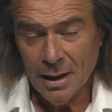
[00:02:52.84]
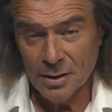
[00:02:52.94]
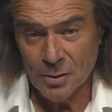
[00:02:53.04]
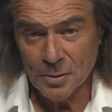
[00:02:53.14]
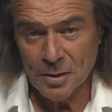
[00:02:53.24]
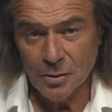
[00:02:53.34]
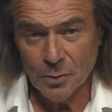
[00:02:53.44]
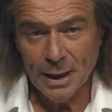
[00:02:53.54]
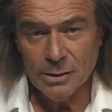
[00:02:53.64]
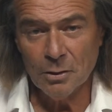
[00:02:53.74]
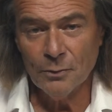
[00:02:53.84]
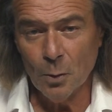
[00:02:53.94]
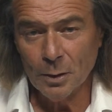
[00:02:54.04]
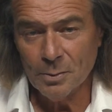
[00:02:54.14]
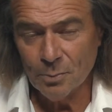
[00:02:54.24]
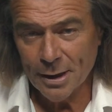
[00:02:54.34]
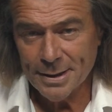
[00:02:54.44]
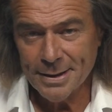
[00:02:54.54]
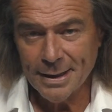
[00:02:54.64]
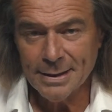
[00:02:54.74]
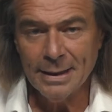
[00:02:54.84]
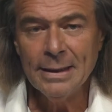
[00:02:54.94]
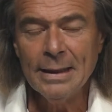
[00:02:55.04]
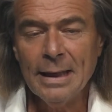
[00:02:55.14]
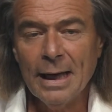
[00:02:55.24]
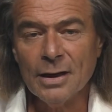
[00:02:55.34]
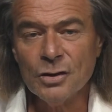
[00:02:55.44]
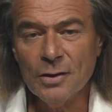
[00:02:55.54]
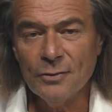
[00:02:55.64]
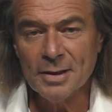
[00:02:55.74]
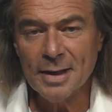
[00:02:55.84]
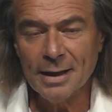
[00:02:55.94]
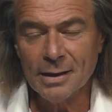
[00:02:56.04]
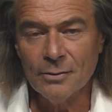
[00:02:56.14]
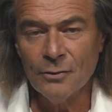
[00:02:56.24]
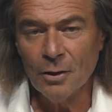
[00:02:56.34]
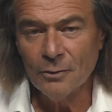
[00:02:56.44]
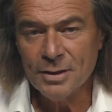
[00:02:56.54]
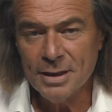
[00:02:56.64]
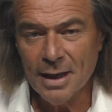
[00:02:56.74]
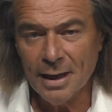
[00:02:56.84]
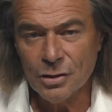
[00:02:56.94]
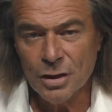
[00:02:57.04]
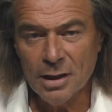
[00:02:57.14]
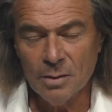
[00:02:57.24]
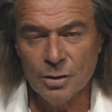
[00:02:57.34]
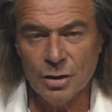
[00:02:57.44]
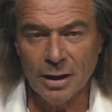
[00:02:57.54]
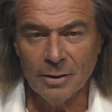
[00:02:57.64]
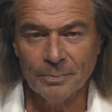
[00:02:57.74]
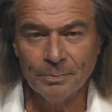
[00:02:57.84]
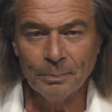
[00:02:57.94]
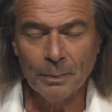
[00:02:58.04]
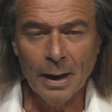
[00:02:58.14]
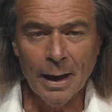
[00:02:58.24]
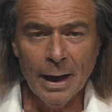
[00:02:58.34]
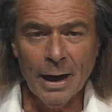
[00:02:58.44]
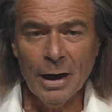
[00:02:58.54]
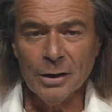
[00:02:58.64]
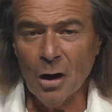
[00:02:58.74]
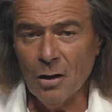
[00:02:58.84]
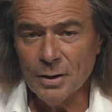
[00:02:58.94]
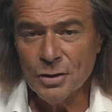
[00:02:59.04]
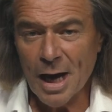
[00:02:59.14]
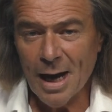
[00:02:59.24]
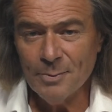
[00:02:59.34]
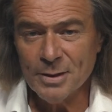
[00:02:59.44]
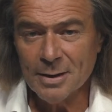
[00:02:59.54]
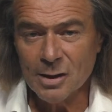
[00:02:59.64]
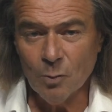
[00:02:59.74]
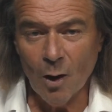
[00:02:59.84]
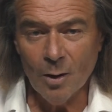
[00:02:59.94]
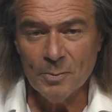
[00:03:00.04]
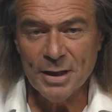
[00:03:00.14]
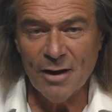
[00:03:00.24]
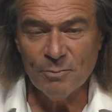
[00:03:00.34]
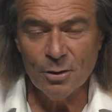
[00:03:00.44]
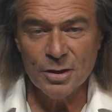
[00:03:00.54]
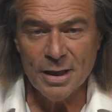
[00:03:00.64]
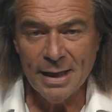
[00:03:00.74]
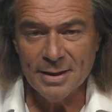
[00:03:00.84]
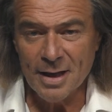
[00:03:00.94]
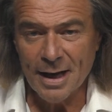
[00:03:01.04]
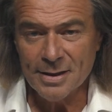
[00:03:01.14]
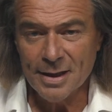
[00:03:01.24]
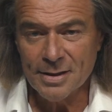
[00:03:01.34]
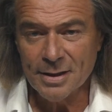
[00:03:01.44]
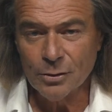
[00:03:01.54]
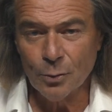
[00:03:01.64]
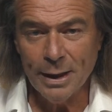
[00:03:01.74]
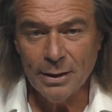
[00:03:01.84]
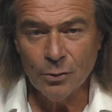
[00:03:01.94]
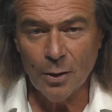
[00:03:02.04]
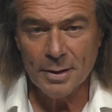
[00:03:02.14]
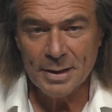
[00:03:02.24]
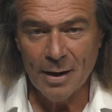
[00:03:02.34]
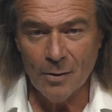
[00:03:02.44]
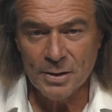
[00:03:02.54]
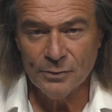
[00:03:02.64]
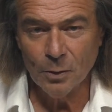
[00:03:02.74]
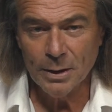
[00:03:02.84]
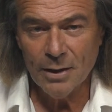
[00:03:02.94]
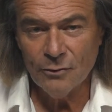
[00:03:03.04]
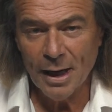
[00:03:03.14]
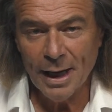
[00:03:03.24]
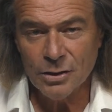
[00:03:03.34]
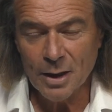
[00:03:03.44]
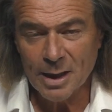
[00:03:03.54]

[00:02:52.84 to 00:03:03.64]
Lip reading: is also director of Auckland Breast Centre and chief executive of TRG Imaging. COVID jabs and swabs have pushed NZX-listed Green Cross Health's full-year financial